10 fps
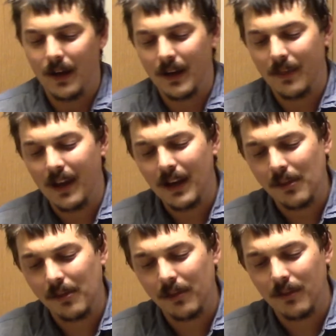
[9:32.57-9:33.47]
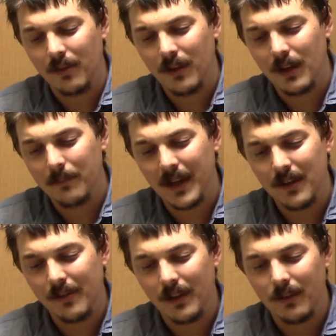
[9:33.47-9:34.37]
That's the
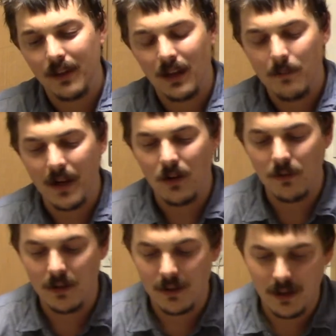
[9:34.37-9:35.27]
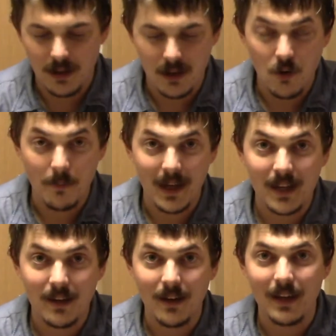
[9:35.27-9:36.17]
amazing thing about
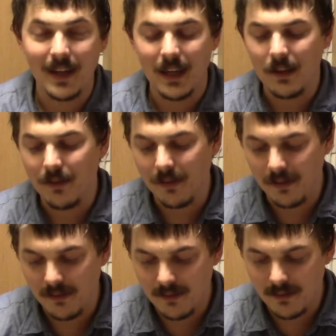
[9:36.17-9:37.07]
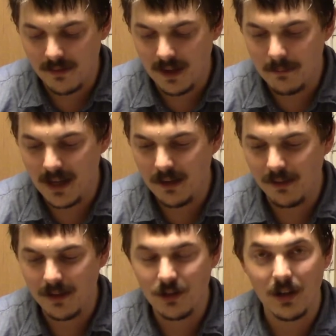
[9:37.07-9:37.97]
Omega, is they make
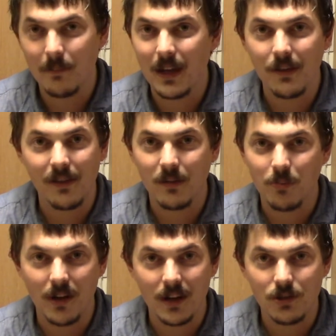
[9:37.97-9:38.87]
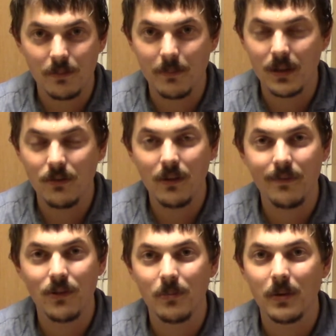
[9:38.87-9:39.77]
such an amazing brush.
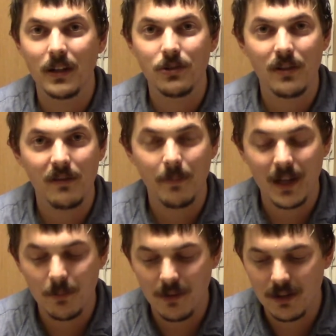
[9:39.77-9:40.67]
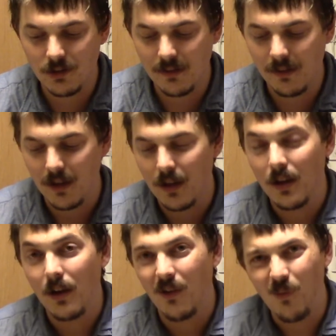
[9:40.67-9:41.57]
Beautiful brushes, big brushes.
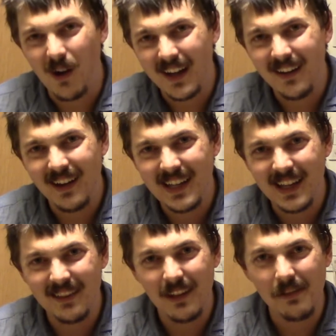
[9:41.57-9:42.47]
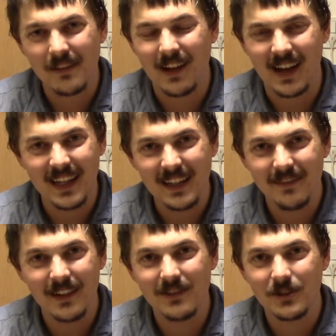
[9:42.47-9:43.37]
Why did I get this tiny
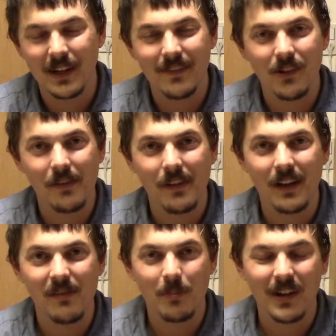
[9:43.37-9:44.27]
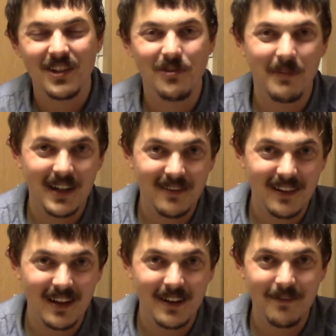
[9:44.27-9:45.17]
little travel size brush?
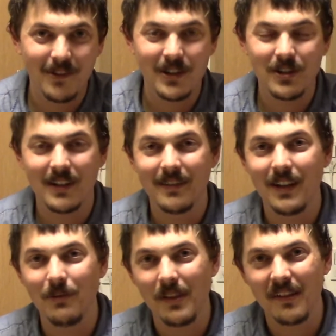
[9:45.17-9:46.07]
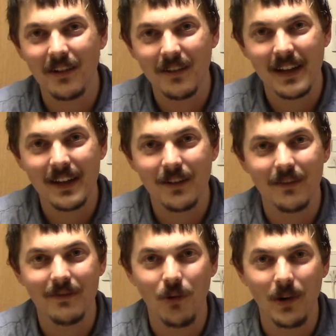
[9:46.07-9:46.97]
Well, unfortunately it was all I could
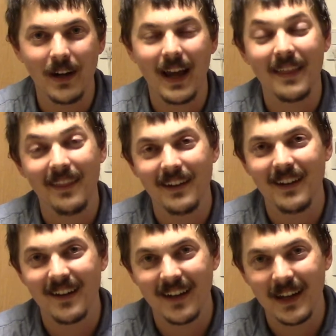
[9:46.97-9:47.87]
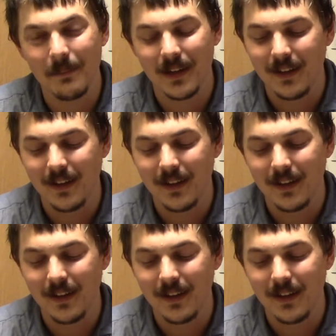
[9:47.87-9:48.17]
afford at the time.